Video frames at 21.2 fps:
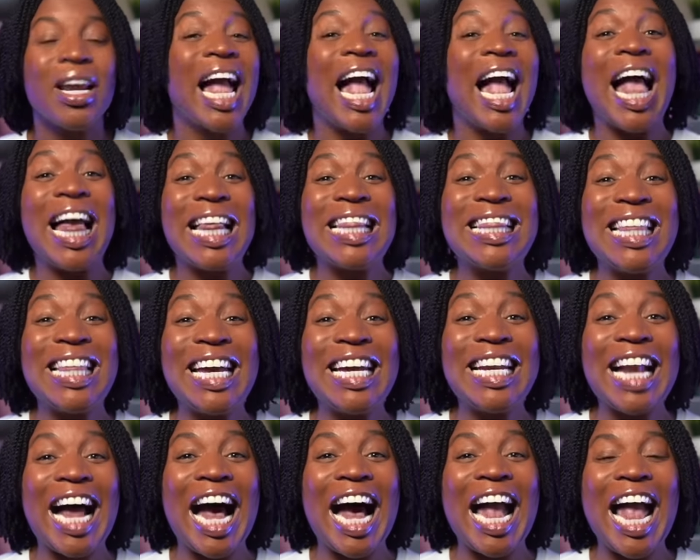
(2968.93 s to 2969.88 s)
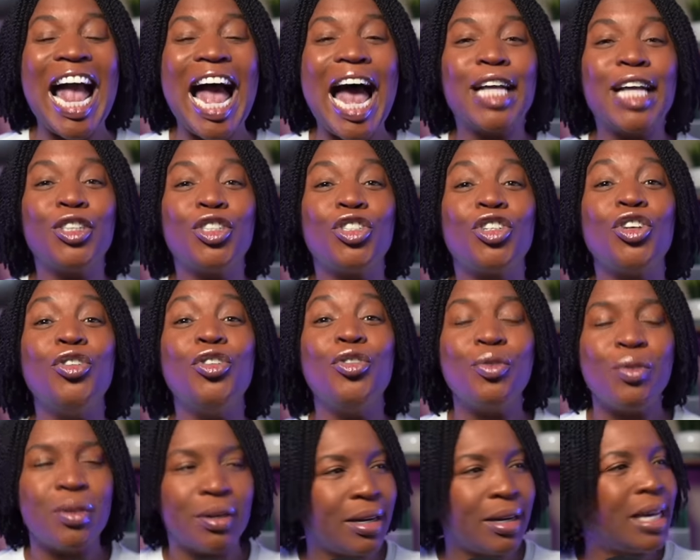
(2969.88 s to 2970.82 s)
And then I had
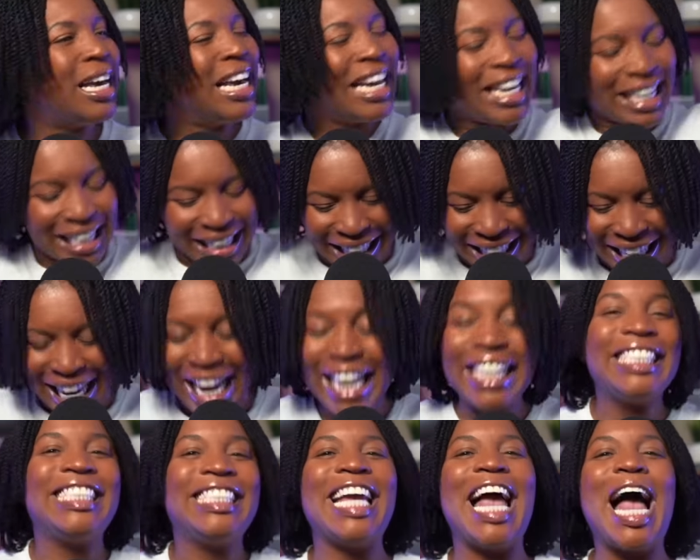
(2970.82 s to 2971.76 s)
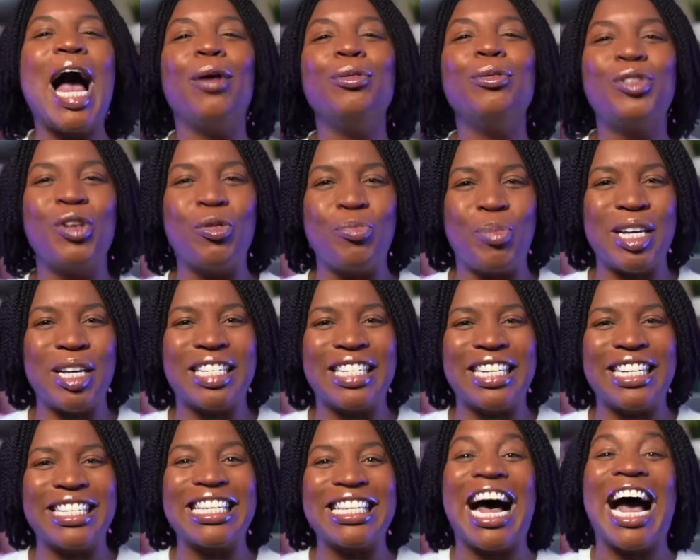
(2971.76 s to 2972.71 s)
to get down to
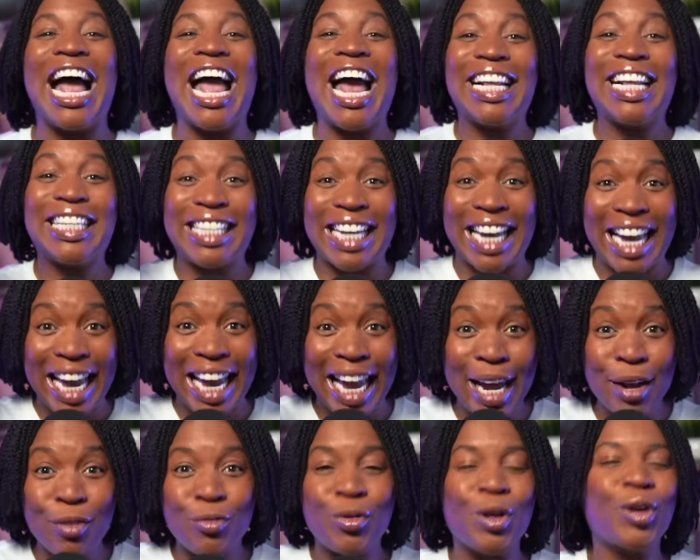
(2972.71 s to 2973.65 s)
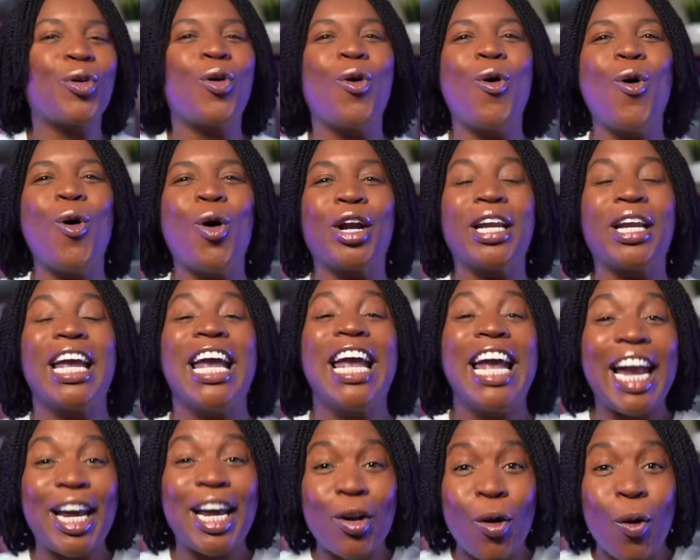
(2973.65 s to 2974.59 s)
business. I had to hit record
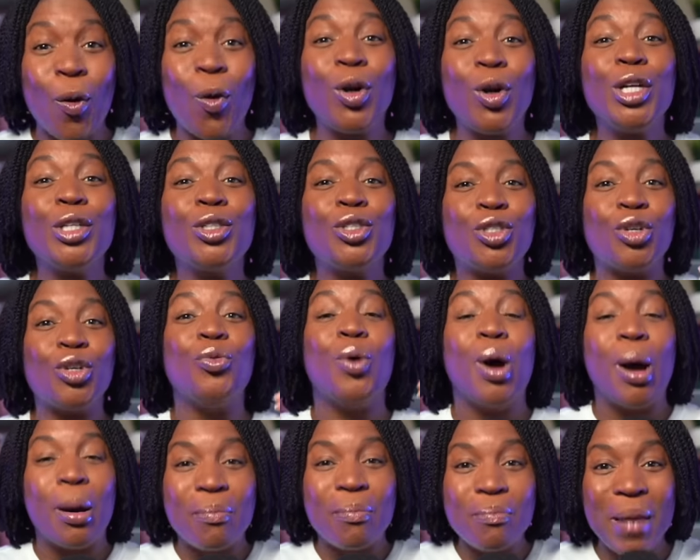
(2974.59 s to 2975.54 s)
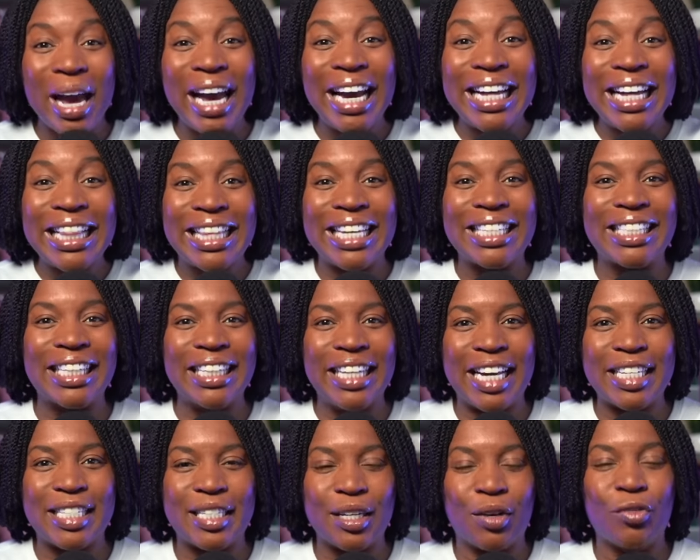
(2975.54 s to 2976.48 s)
in order to make this
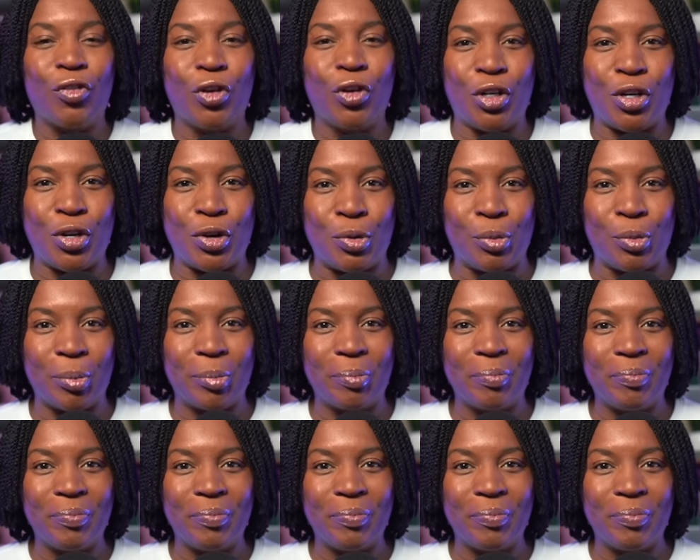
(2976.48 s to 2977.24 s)
lesson for you.